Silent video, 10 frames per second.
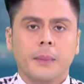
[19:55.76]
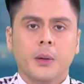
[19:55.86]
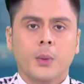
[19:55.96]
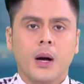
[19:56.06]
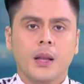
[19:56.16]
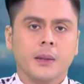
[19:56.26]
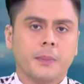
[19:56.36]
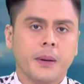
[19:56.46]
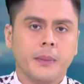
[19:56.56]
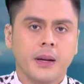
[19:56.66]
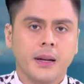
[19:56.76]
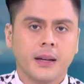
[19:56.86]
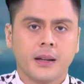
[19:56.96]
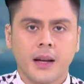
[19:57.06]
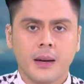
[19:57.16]
Meanwhile, the Premier
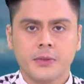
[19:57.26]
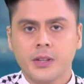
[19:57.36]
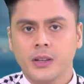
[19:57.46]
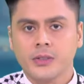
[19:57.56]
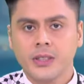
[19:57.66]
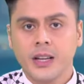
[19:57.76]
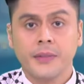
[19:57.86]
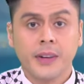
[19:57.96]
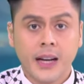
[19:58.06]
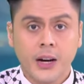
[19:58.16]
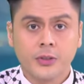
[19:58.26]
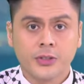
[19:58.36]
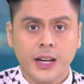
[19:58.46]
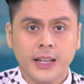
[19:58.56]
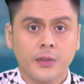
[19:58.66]
League club Chelsea have announced
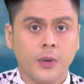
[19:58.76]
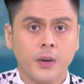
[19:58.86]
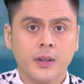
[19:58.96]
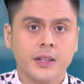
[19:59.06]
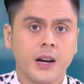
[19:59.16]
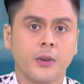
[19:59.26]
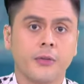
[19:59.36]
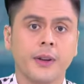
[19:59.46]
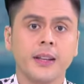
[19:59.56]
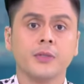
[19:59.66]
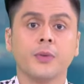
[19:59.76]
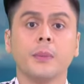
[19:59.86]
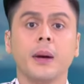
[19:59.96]
signing forward João Félix